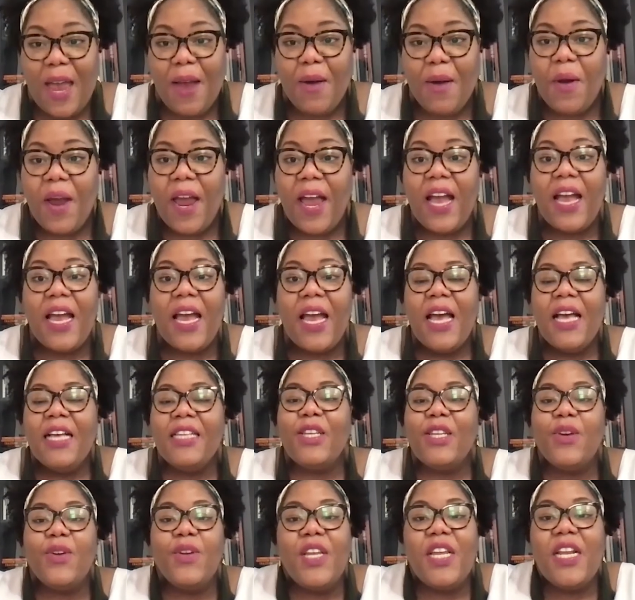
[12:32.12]
right?
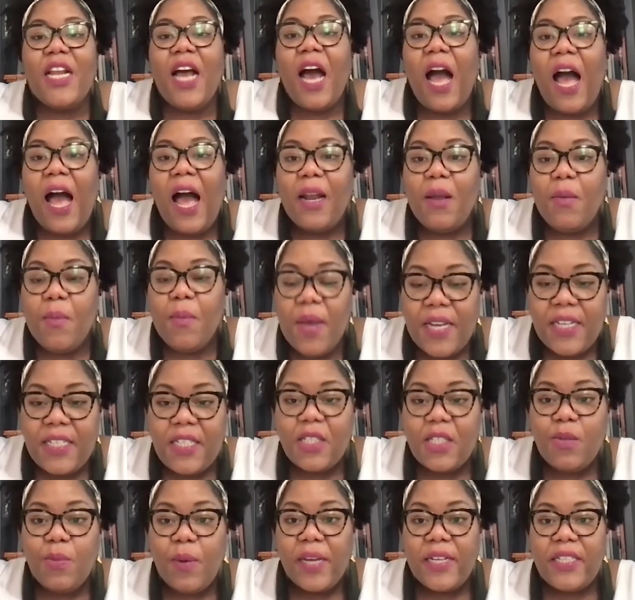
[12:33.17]
So you need an
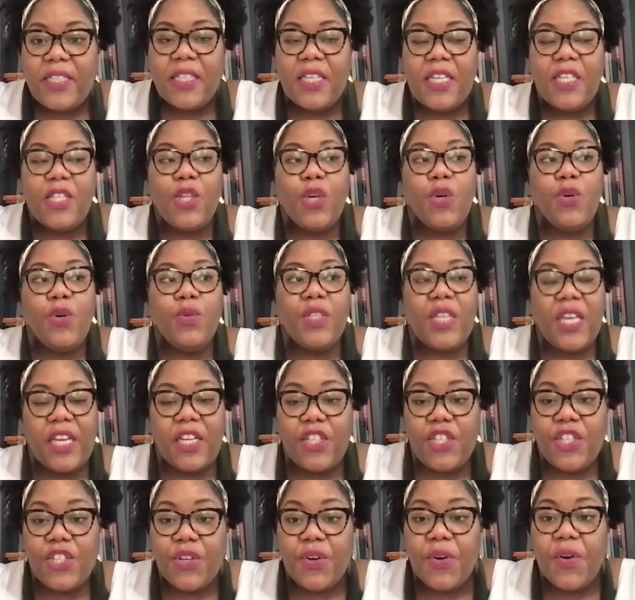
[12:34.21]
automation specialist who's
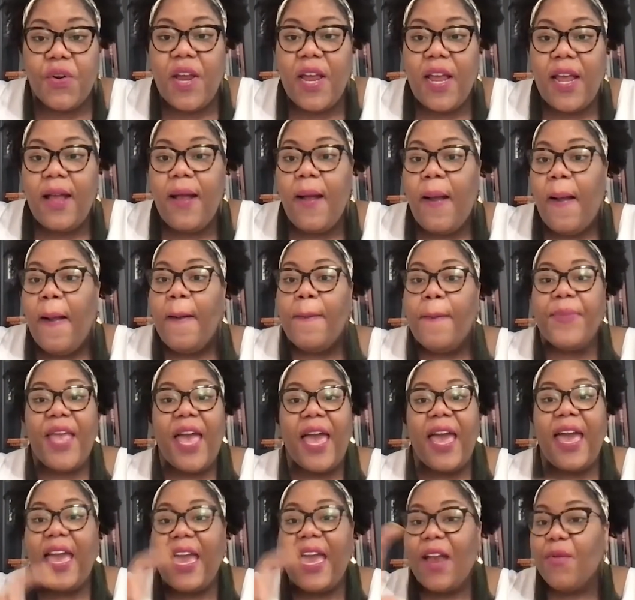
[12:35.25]
ensuring
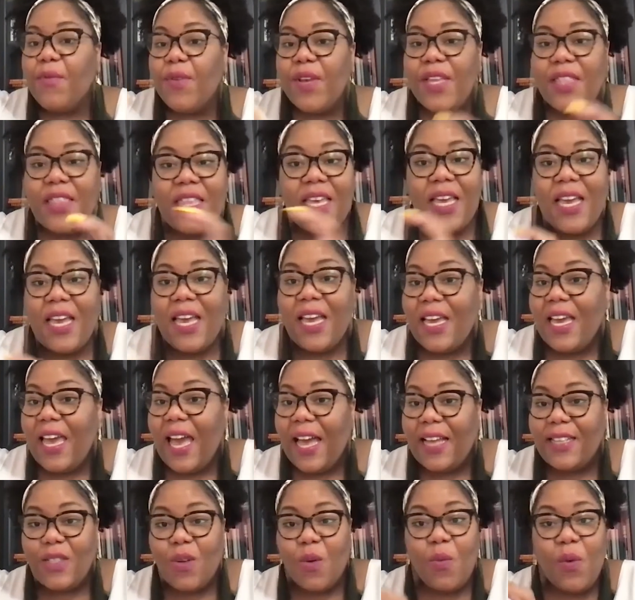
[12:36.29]
that everything
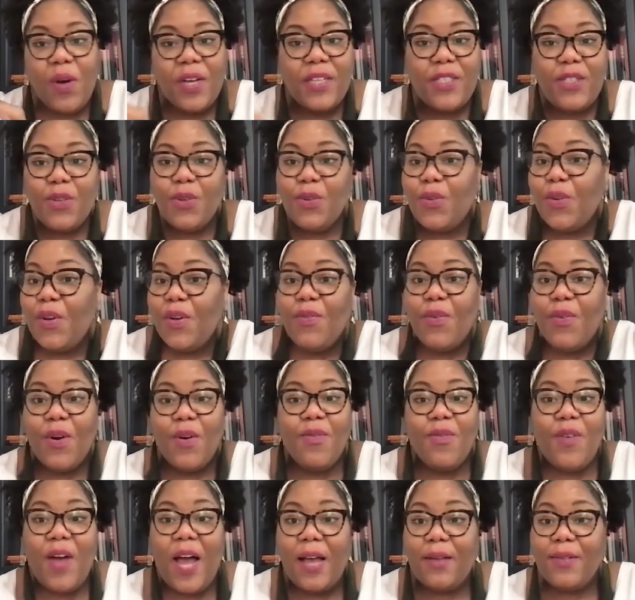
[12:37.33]
has a 1, 2, 3,
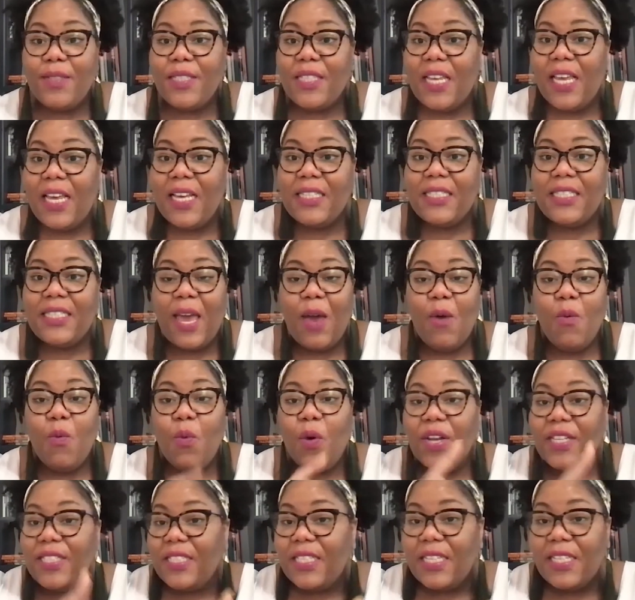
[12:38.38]
4, 5, 6. And
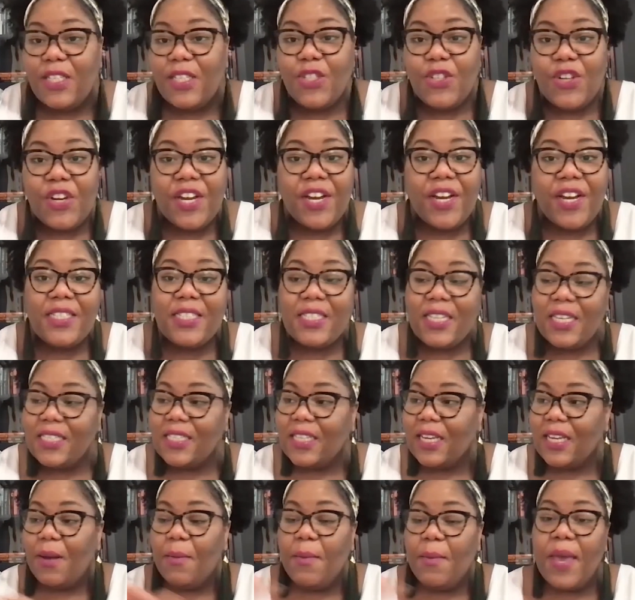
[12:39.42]
once this triggers, it's
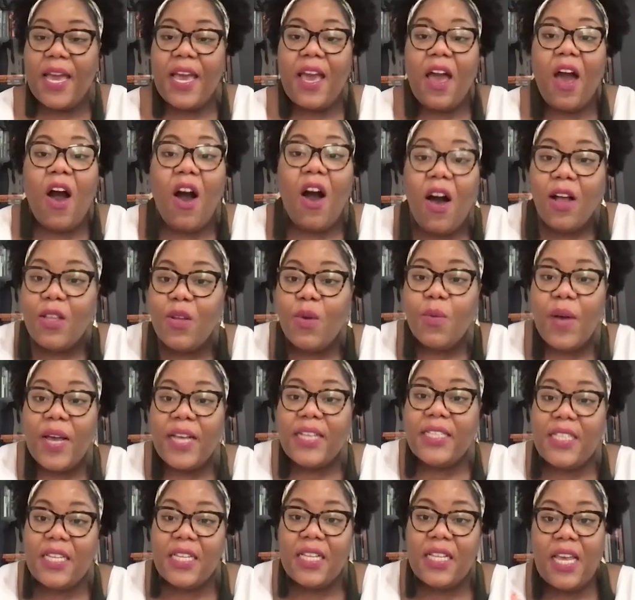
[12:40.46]
gonna make it all the
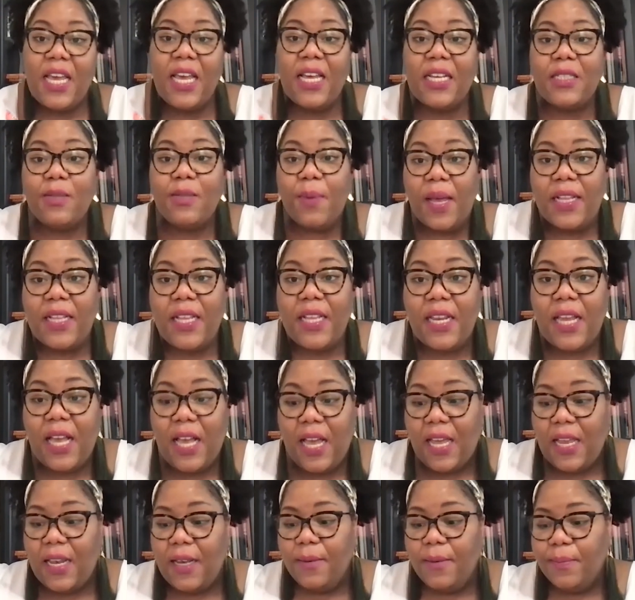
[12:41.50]
way to the expected
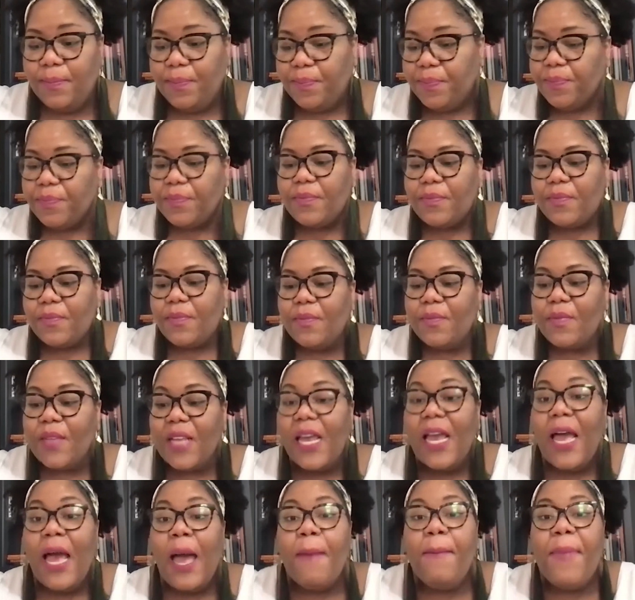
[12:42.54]
end.
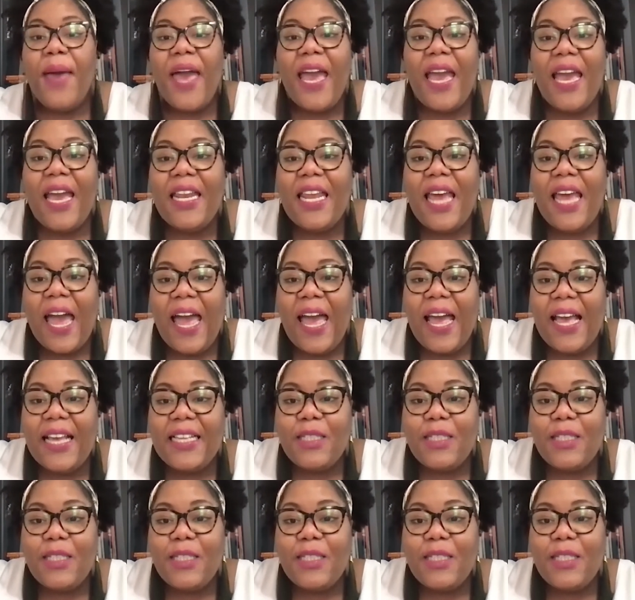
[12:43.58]
Paid ad